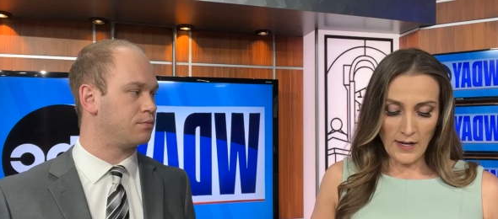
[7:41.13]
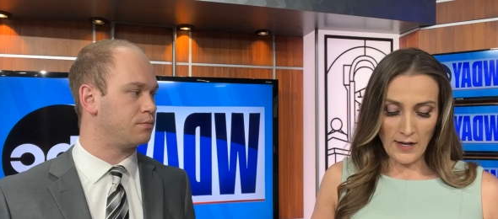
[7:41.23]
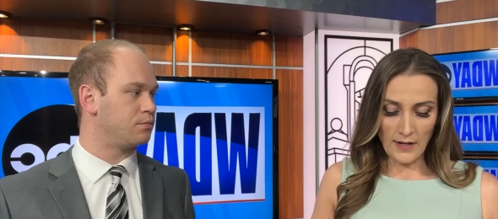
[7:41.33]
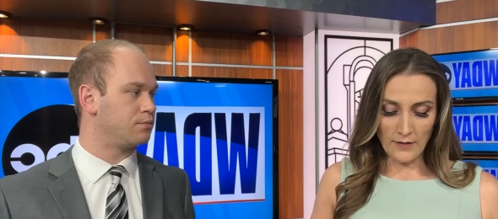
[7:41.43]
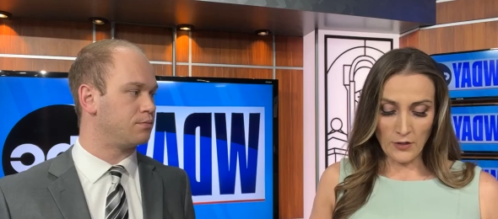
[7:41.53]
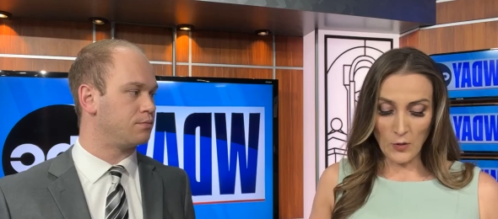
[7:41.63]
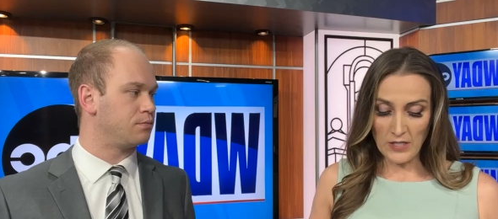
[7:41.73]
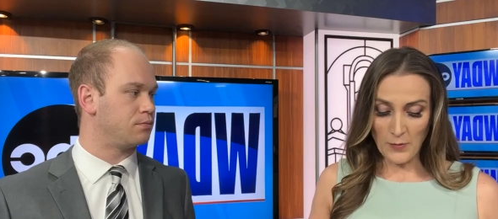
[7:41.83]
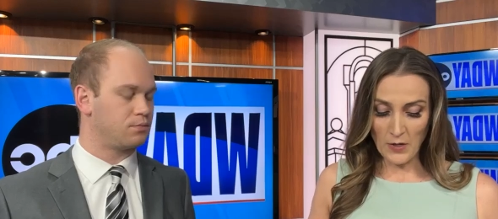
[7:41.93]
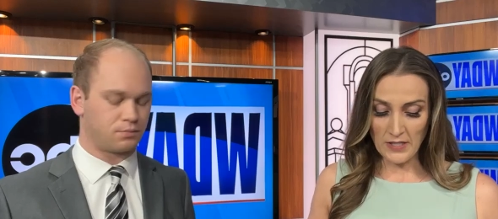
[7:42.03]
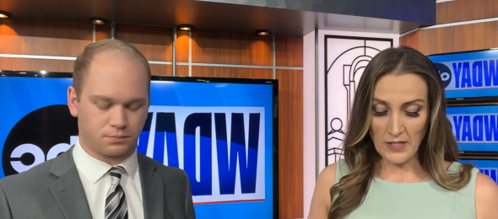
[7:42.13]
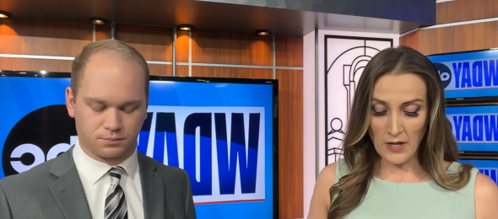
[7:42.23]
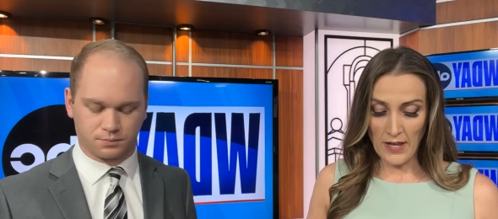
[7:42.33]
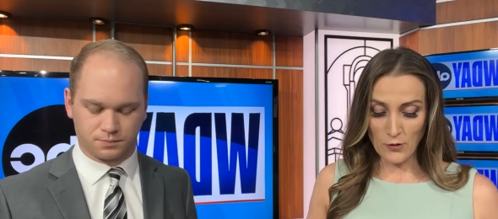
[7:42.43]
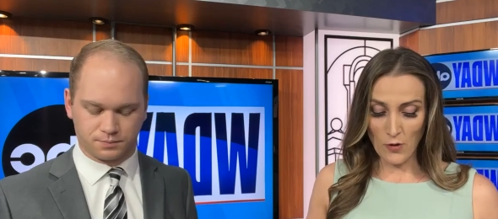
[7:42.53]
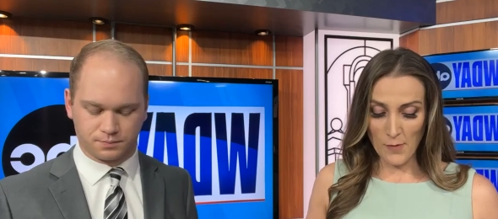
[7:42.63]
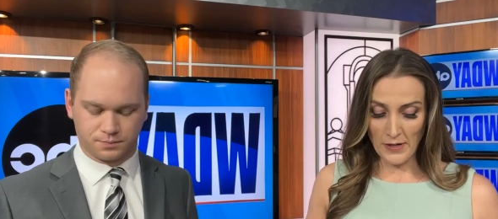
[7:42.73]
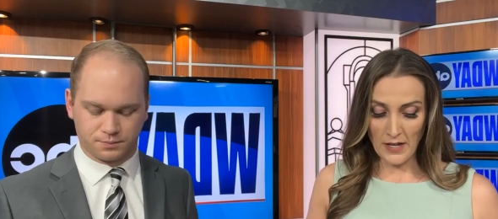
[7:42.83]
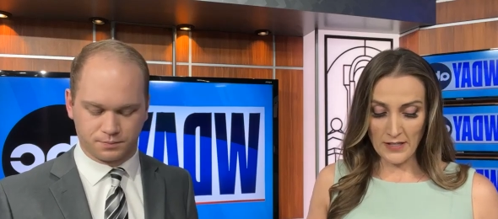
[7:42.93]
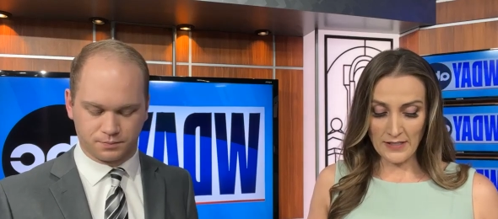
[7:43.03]
Speaker 1: Uh, UND President Andrew
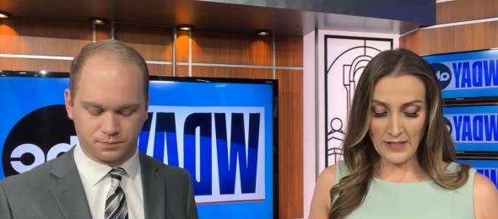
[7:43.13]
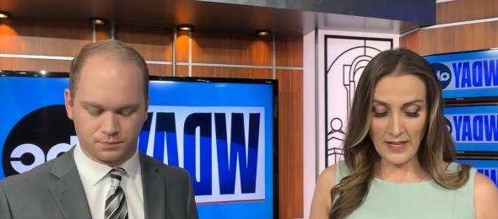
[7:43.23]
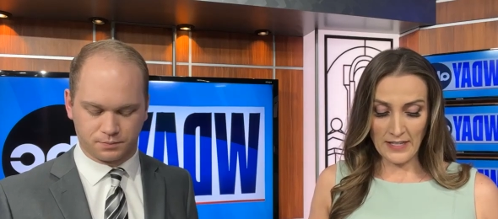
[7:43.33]
Armacost said